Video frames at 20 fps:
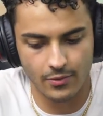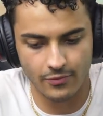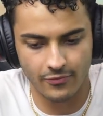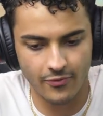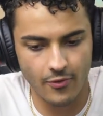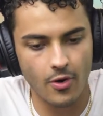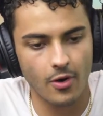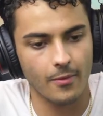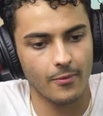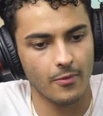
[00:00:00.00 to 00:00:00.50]

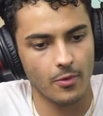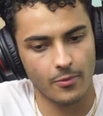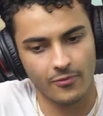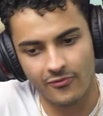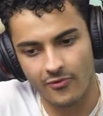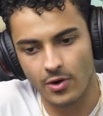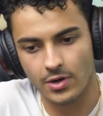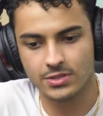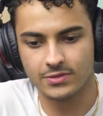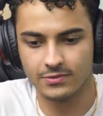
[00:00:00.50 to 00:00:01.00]

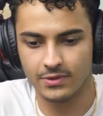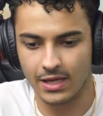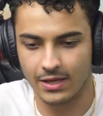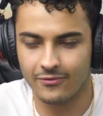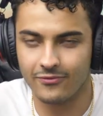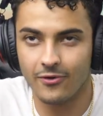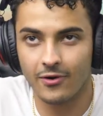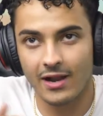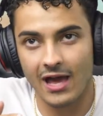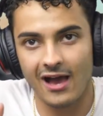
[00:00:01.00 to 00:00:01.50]

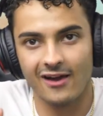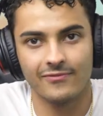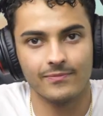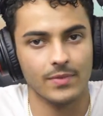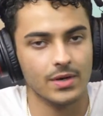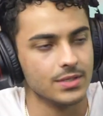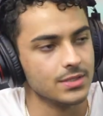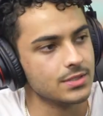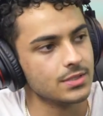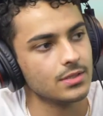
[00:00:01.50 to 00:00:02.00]
4.5
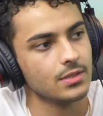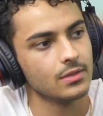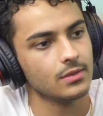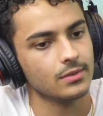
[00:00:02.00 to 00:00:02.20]
months